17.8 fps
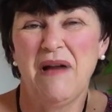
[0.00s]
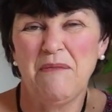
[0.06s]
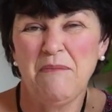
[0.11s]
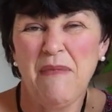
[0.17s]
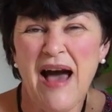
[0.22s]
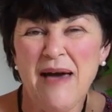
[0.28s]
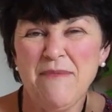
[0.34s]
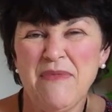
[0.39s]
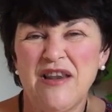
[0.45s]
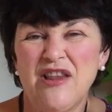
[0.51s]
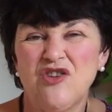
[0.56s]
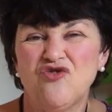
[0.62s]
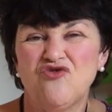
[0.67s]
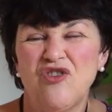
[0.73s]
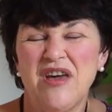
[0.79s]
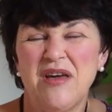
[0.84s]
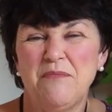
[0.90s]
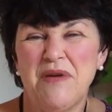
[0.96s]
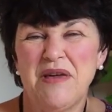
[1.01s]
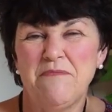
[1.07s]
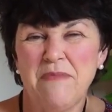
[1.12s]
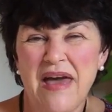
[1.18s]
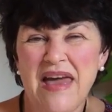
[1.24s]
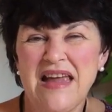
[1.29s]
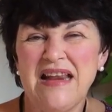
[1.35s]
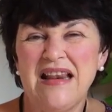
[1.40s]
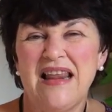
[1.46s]
my ministry had been
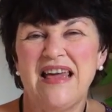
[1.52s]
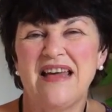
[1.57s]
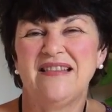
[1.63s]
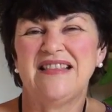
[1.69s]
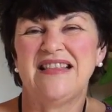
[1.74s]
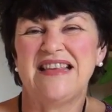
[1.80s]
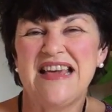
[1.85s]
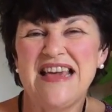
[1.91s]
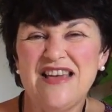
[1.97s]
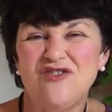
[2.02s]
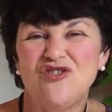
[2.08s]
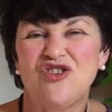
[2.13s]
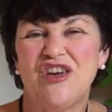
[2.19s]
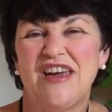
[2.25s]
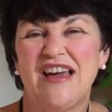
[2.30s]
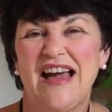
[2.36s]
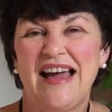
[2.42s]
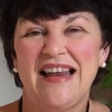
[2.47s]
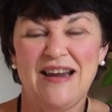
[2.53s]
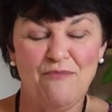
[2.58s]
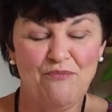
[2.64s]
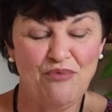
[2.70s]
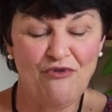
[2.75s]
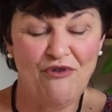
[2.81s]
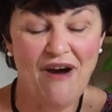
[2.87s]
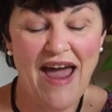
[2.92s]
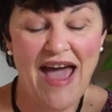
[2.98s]
mainly a teaching and a
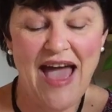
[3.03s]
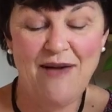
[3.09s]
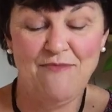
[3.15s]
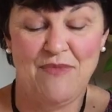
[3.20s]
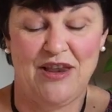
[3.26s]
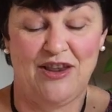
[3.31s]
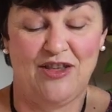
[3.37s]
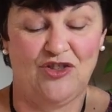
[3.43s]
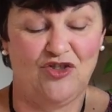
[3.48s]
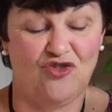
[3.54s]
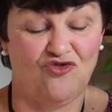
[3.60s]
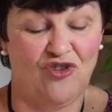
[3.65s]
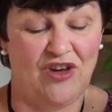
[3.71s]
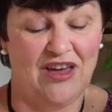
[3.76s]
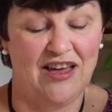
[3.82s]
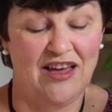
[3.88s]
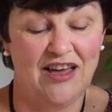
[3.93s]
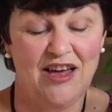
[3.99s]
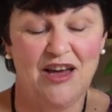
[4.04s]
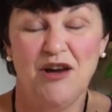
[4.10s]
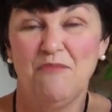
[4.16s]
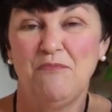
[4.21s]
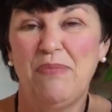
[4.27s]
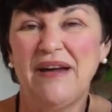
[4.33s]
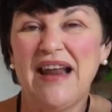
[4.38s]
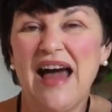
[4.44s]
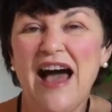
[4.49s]
prayer ministry.
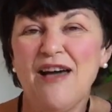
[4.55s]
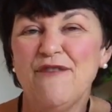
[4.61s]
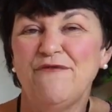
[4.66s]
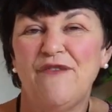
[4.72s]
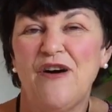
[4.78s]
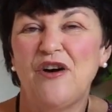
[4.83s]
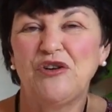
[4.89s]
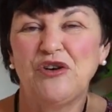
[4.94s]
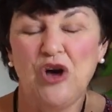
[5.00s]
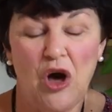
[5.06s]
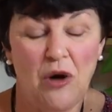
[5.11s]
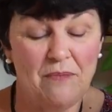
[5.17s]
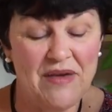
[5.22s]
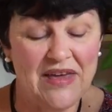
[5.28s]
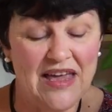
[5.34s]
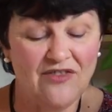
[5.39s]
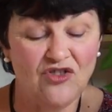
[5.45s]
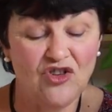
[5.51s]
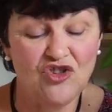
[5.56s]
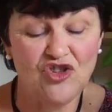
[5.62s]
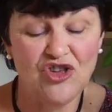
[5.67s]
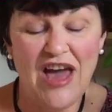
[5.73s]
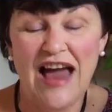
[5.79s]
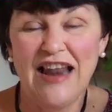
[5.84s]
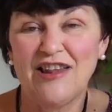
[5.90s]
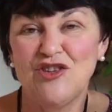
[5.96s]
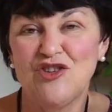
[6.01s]
But I felt God begin to
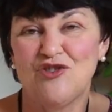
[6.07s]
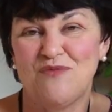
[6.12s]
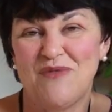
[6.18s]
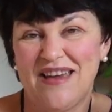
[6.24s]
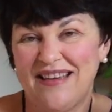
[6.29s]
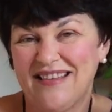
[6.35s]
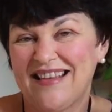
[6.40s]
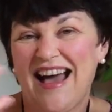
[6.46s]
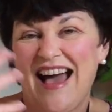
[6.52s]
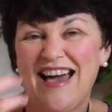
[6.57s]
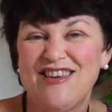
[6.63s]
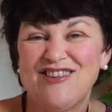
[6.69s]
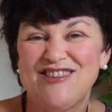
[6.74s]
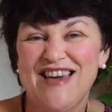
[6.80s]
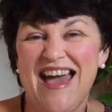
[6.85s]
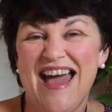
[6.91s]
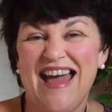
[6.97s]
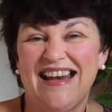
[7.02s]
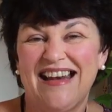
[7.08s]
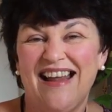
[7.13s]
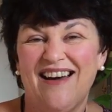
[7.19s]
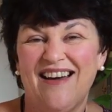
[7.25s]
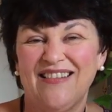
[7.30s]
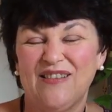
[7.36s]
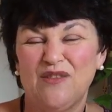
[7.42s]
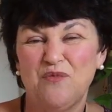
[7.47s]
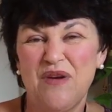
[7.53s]
challenge me, as I shared
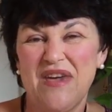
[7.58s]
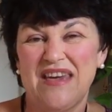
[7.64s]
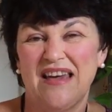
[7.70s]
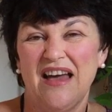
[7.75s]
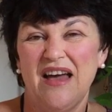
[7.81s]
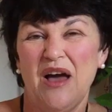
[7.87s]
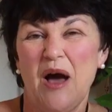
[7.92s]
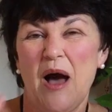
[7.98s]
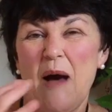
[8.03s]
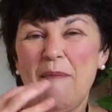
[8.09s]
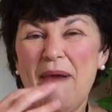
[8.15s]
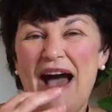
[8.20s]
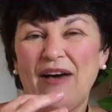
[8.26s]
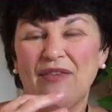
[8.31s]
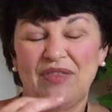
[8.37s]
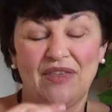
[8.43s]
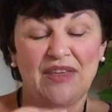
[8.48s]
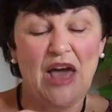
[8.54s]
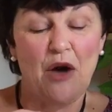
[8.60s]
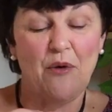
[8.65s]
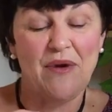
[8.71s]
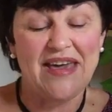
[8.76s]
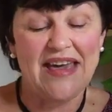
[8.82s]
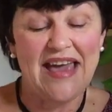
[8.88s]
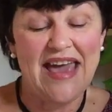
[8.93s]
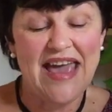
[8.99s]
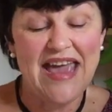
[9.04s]
last week, about
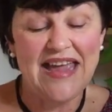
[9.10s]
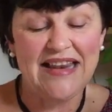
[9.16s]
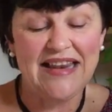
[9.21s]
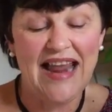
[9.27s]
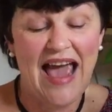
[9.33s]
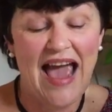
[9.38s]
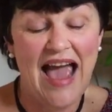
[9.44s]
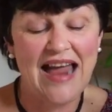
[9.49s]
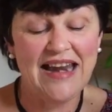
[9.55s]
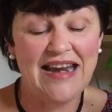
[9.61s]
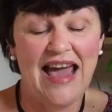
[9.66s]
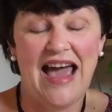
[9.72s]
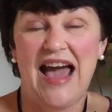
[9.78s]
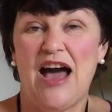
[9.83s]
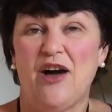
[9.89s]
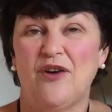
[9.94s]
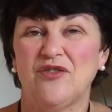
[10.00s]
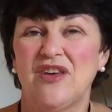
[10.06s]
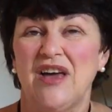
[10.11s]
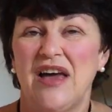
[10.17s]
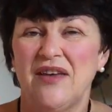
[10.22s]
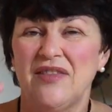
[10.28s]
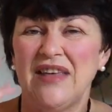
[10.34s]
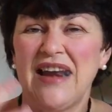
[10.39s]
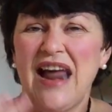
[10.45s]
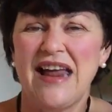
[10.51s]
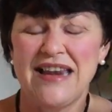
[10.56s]
going in and out,
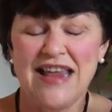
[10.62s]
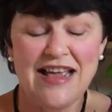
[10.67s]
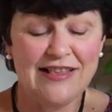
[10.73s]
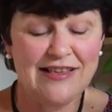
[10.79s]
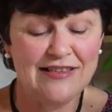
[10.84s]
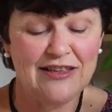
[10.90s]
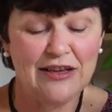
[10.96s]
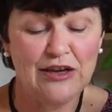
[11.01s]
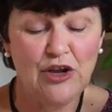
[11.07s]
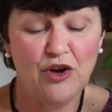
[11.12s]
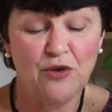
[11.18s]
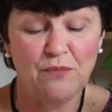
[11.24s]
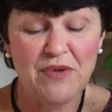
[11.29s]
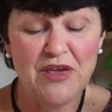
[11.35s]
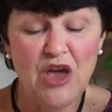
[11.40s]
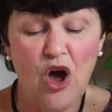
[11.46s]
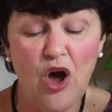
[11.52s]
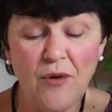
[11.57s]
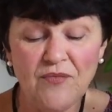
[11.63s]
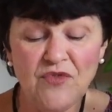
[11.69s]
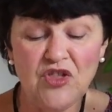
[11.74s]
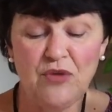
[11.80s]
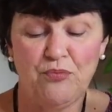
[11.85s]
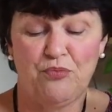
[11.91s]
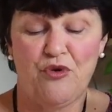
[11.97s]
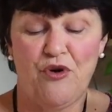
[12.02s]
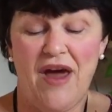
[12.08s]
that I needed to look beyond
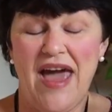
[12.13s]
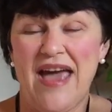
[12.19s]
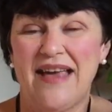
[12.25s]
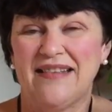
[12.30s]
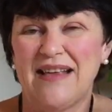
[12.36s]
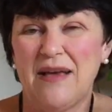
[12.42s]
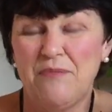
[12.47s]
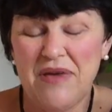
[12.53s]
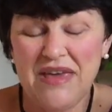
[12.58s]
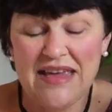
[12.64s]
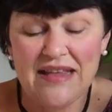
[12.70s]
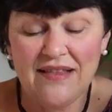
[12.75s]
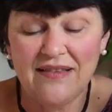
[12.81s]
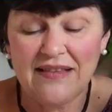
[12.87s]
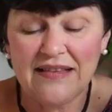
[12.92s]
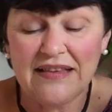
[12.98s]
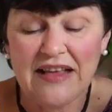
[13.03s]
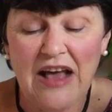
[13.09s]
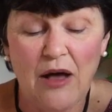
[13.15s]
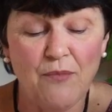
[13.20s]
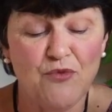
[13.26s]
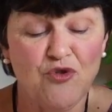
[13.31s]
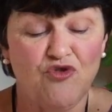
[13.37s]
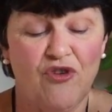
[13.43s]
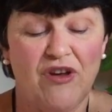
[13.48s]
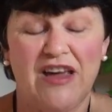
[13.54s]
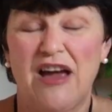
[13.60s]
the prayers and begin
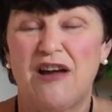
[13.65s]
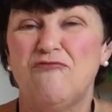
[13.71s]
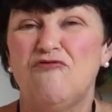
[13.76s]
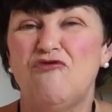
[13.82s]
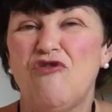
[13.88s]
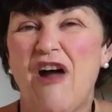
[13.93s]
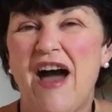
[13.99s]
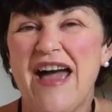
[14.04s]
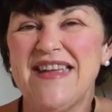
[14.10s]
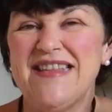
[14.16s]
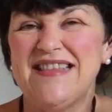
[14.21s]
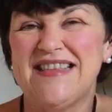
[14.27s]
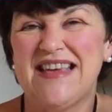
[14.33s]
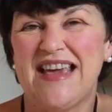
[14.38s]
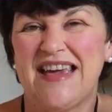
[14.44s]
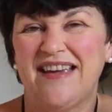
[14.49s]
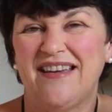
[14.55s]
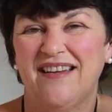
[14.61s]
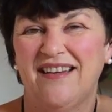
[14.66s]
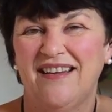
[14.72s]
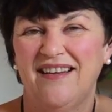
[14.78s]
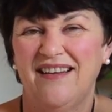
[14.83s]
sculpturing and writing